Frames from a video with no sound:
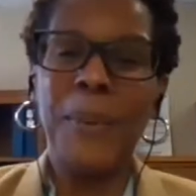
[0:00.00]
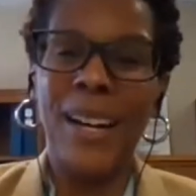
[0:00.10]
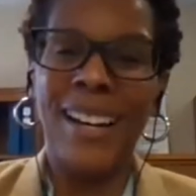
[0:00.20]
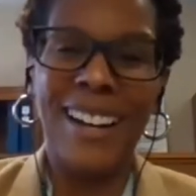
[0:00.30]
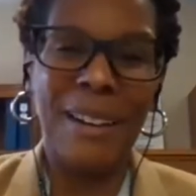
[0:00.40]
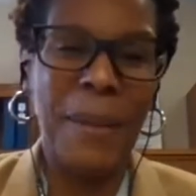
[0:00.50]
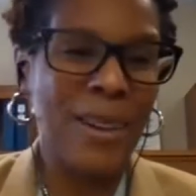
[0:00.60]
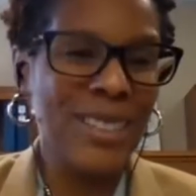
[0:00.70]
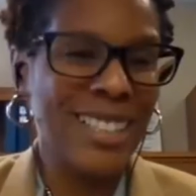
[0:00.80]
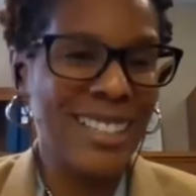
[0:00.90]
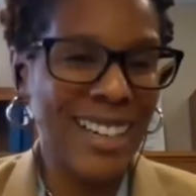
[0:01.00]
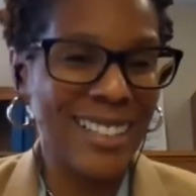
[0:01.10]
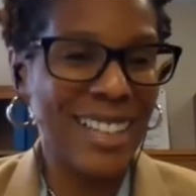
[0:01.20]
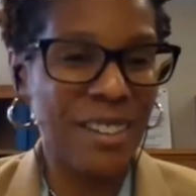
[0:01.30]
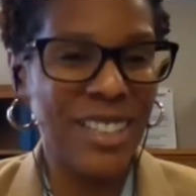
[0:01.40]
But about
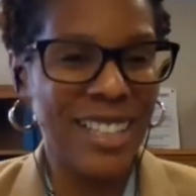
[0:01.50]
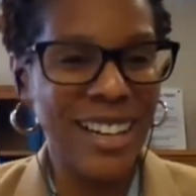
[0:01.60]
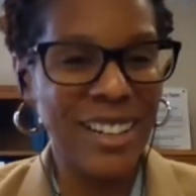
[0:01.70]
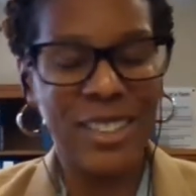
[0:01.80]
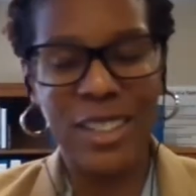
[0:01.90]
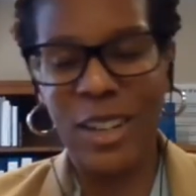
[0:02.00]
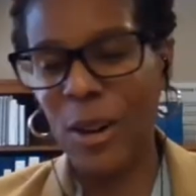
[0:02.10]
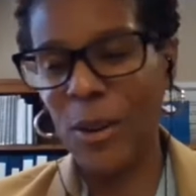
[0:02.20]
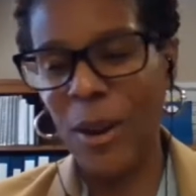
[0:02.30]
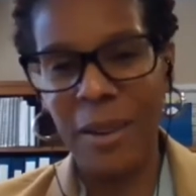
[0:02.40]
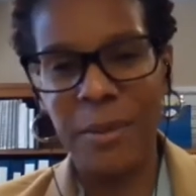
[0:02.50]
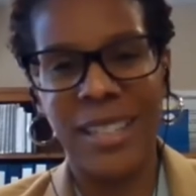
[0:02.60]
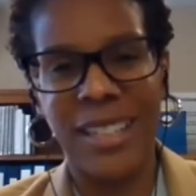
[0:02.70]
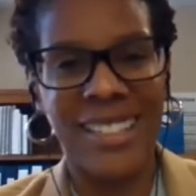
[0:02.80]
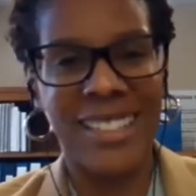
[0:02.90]
6-7 years ago, I
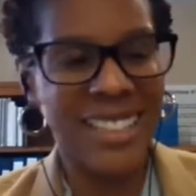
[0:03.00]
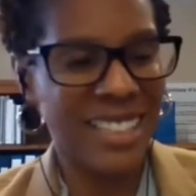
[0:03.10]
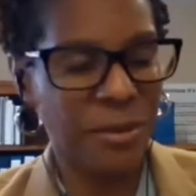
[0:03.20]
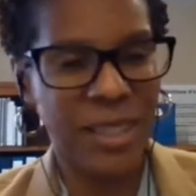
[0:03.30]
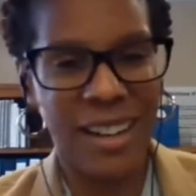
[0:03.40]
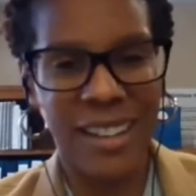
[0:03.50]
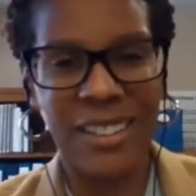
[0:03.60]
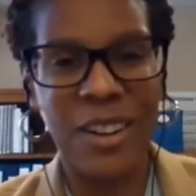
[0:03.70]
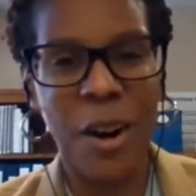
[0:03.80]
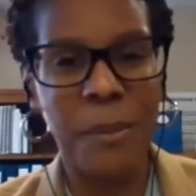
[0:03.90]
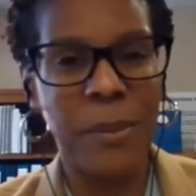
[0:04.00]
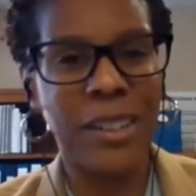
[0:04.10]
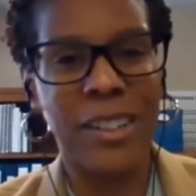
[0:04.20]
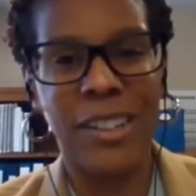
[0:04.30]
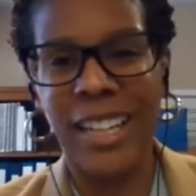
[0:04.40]
was in a session with Dr.
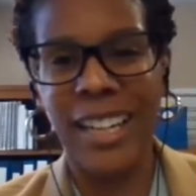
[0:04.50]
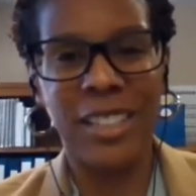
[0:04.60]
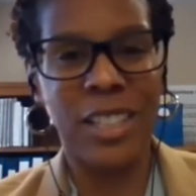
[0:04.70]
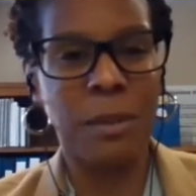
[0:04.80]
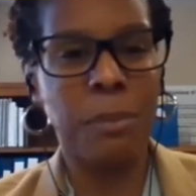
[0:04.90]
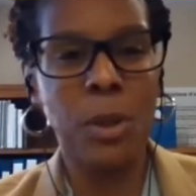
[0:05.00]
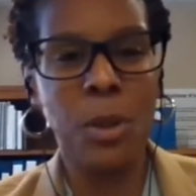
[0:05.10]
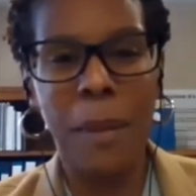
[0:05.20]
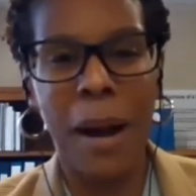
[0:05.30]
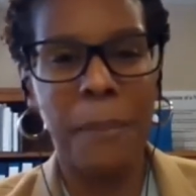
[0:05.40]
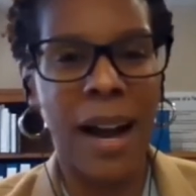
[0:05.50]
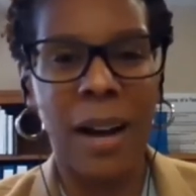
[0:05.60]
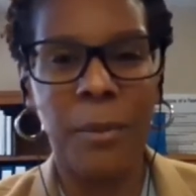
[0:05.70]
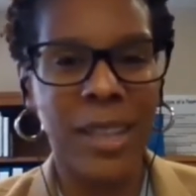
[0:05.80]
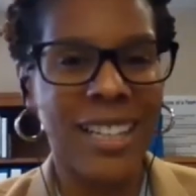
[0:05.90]
Carpenter, and he just blew my
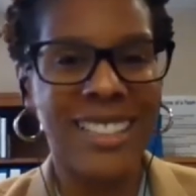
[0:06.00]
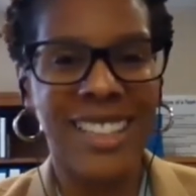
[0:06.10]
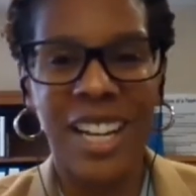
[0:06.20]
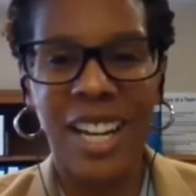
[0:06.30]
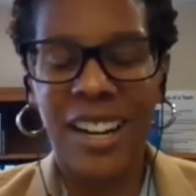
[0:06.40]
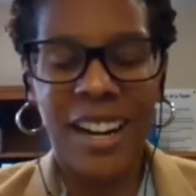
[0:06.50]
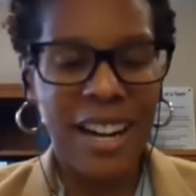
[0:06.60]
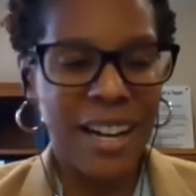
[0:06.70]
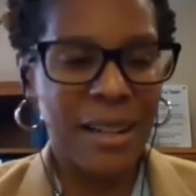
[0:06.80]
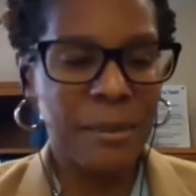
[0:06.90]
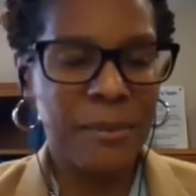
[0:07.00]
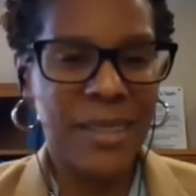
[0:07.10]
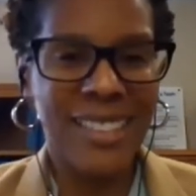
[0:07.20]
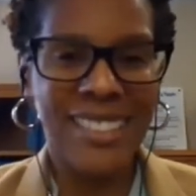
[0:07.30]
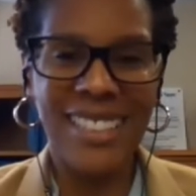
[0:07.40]
mind with his,
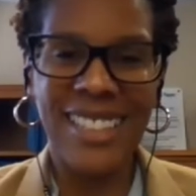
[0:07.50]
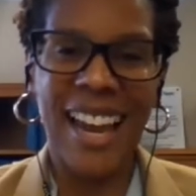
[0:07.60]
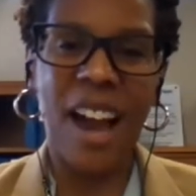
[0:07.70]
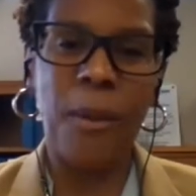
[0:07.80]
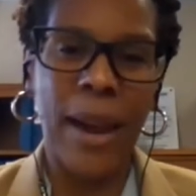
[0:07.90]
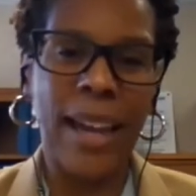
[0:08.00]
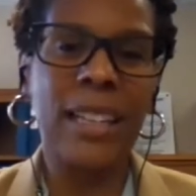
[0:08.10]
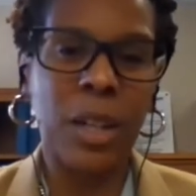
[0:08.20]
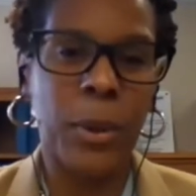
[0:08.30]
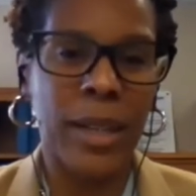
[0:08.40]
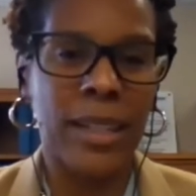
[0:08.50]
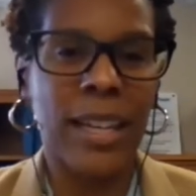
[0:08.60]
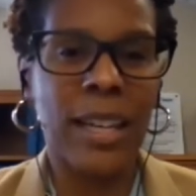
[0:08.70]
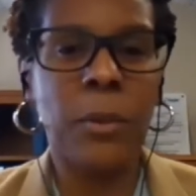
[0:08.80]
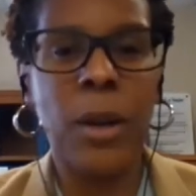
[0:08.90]
just how eloquent
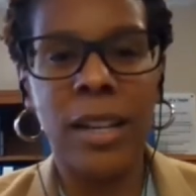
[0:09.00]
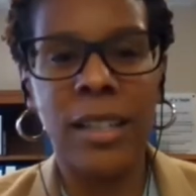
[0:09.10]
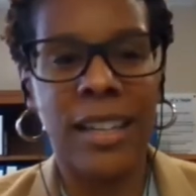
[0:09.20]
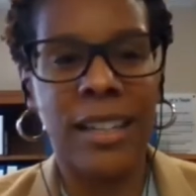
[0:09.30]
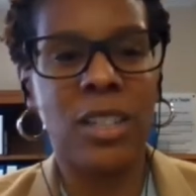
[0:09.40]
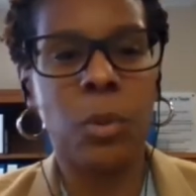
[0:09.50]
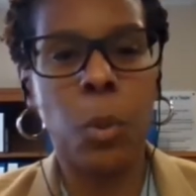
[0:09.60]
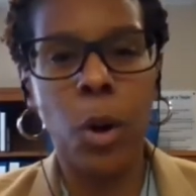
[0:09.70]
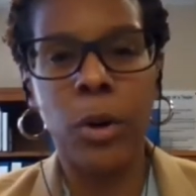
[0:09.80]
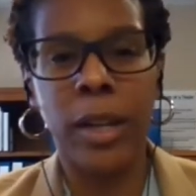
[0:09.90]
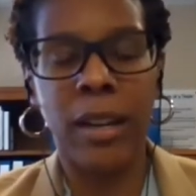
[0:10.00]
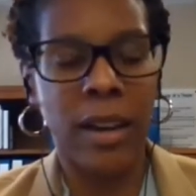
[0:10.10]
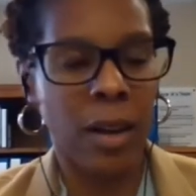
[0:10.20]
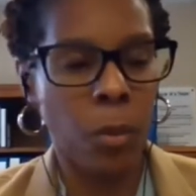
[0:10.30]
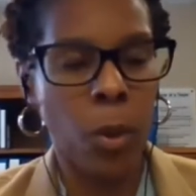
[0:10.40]
he was in his work
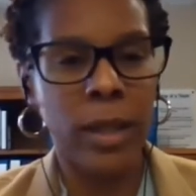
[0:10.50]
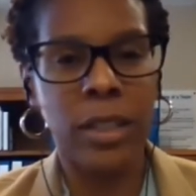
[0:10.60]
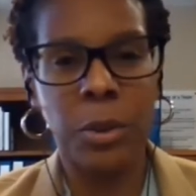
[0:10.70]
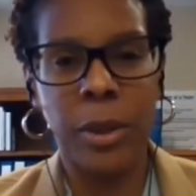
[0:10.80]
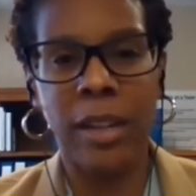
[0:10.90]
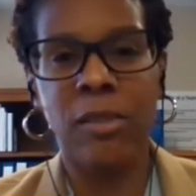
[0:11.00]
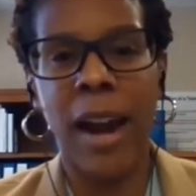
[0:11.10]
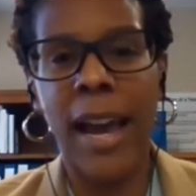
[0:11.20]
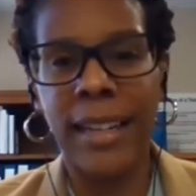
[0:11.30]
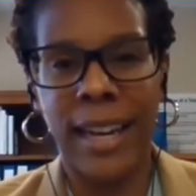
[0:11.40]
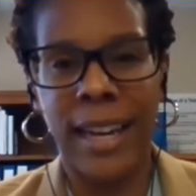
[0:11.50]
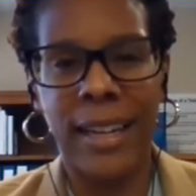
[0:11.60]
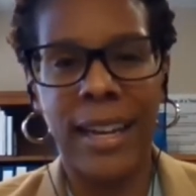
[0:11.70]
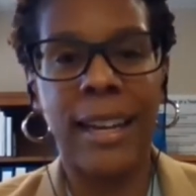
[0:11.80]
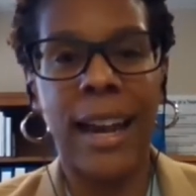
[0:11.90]
and wanted to
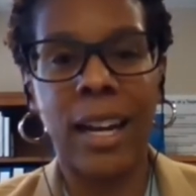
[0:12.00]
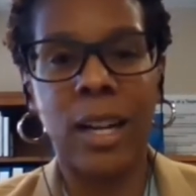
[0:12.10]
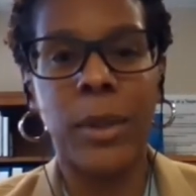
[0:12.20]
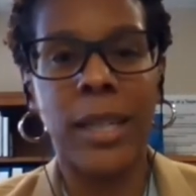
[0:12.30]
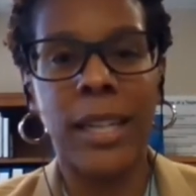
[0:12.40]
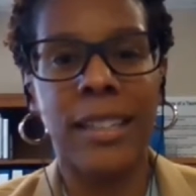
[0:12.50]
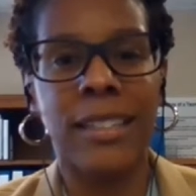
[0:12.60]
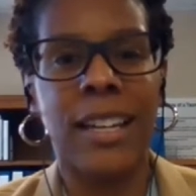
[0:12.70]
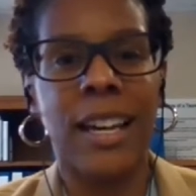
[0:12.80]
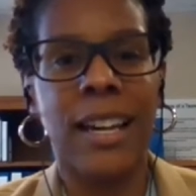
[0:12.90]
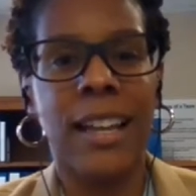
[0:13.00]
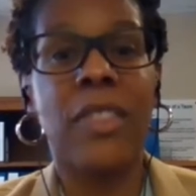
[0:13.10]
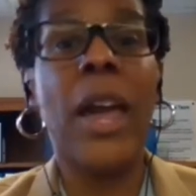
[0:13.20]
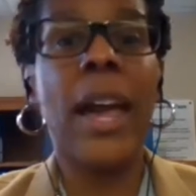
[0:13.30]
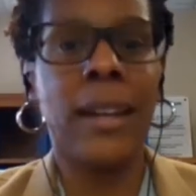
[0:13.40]
eradicate inequities
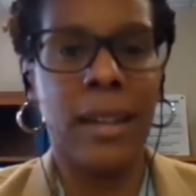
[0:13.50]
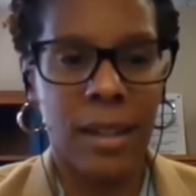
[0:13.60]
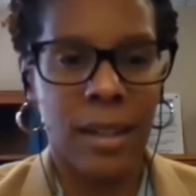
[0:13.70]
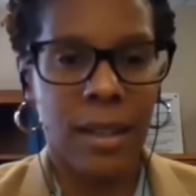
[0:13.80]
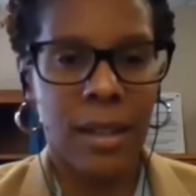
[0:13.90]
then,